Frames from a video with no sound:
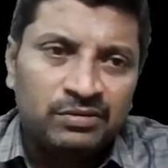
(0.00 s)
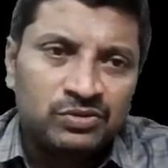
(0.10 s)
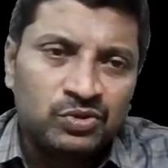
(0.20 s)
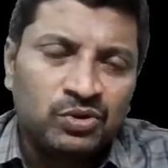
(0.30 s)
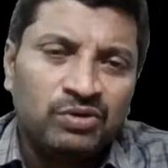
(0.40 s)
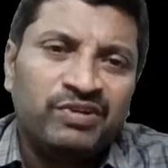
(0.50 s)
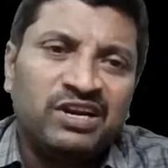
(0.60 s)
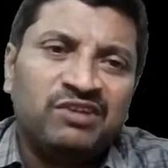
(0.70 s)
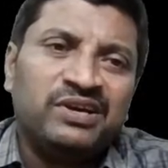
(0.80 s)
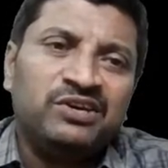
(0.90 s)
So
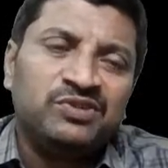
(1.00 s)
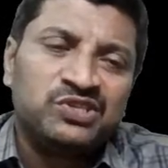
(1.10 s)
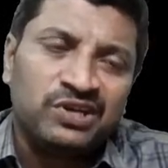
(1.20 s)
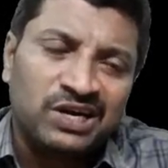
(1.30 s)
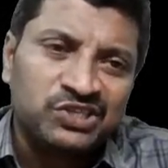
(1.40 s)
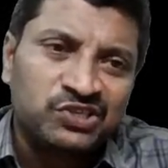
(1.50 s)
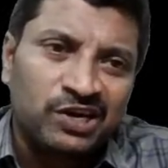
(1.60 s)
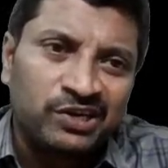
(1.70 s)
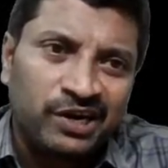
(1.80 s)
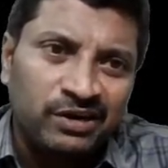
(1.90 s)
whenever it was not
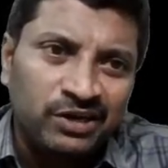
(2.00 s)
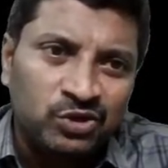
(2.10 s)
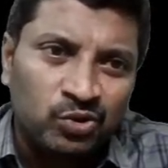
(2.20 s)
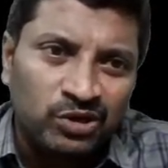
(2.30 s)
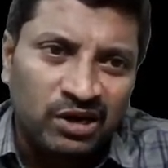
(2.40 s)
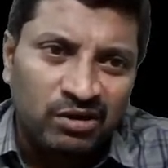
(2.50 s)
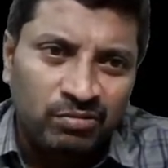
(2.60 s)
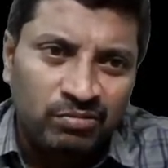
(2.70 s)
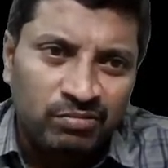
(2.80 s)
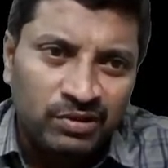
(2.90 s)
started, it don't have
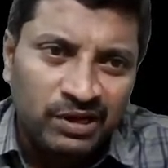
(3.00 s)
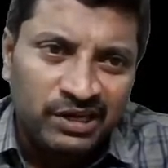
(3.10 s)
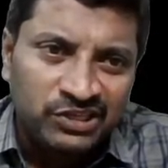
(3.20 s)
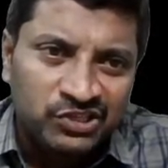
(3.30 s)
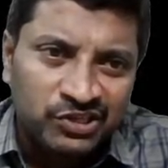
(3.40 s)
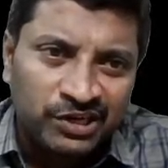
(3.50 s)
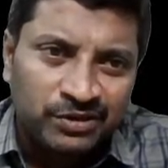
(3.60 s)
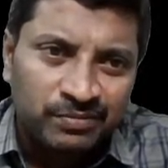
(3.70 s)
any state.